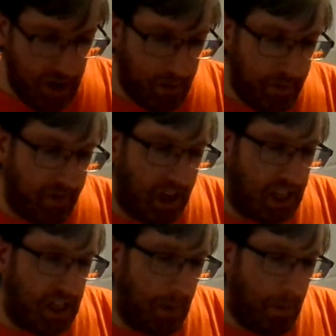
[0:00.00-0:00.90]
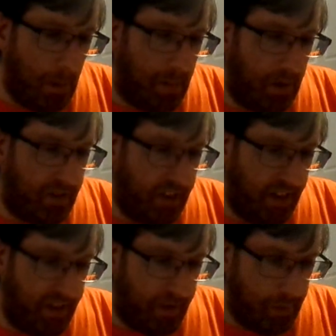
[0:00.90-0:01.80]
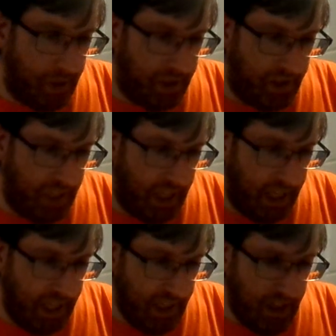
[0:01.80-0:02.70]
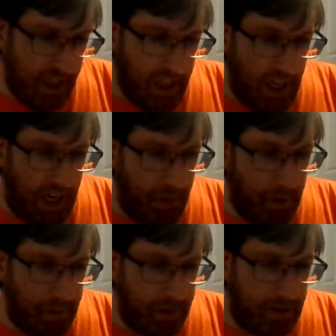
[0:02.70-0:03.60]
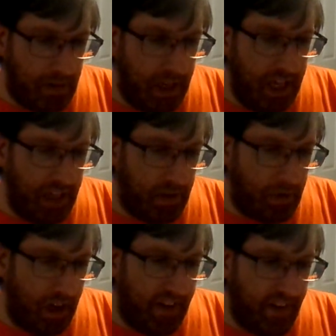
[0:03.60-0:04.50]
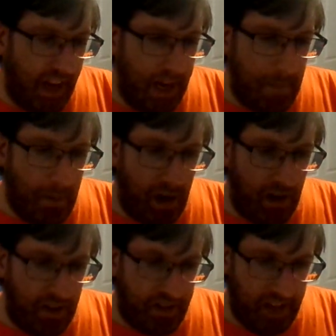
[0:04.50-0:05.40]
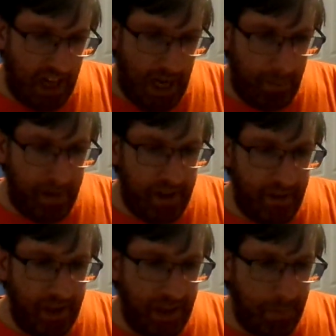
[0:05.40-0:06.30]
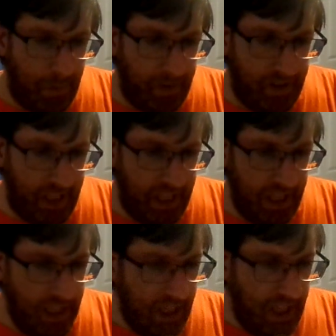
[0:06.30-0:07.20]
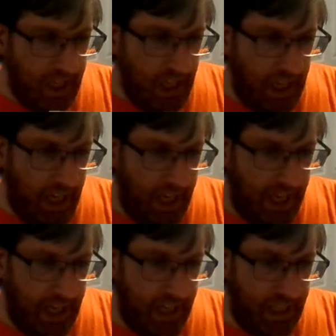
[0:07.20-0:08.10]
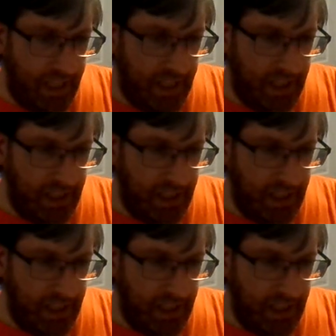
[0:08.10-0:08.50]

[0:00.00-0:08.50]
We've got a couple of birthdays to wish today. I want to wish Grace Ann Parks a happy 30th birthday and